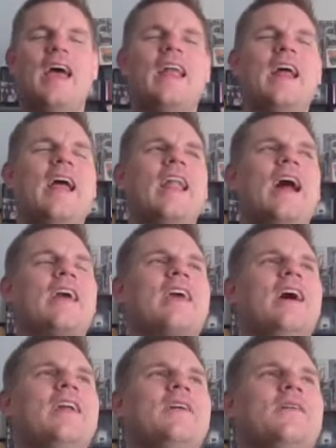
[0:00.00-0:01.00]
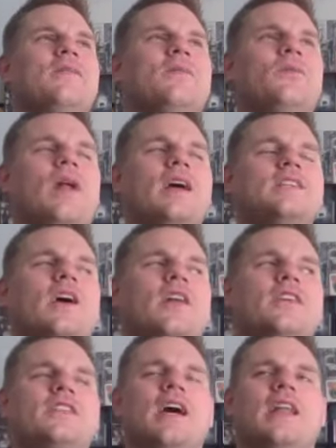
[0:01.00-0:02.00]
And and I kind of when I saw
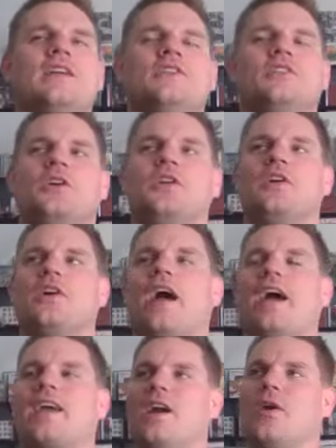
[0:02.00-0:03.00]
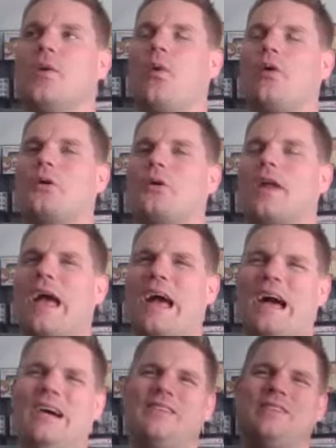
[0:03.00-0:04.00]
the set list earlier, I kind of wondered
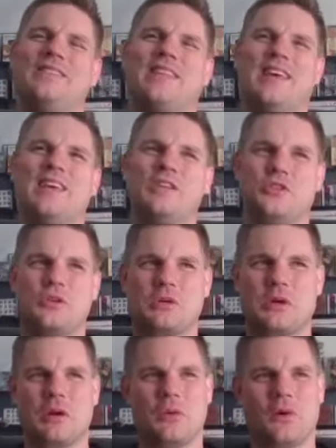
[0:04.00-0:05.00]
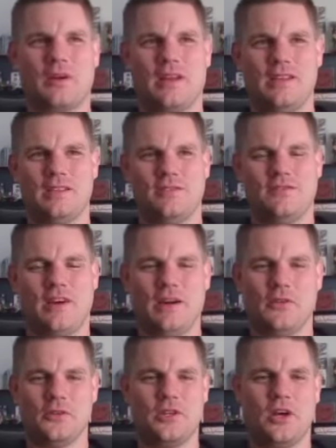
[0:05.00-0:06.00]
how is Hey Jude gonna work as a
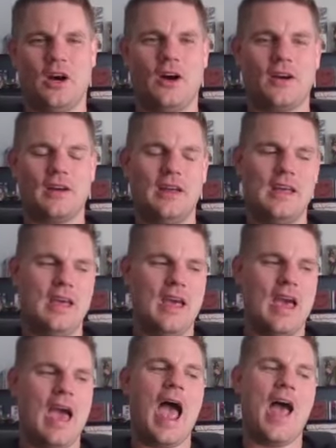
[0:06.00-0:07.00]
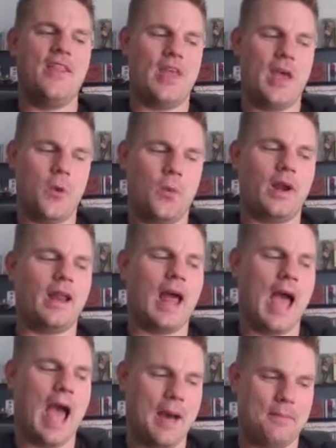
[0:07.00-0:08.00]
final song? And then when it
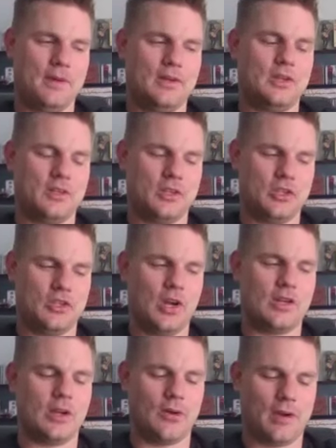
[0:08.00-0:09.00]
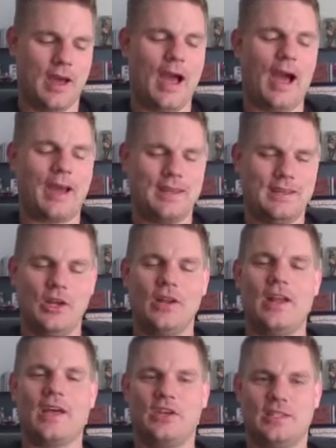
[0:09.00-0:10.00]
happened during the show, okay, yeah. I can
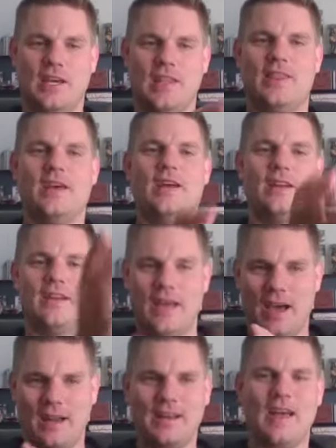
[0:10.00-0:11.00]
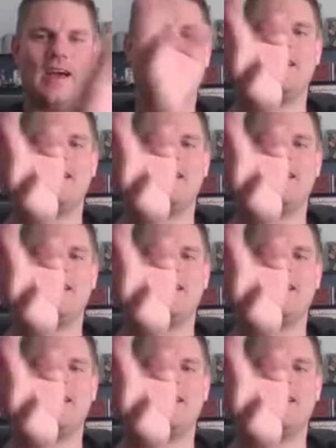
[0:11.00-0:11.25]
like you said, the you can see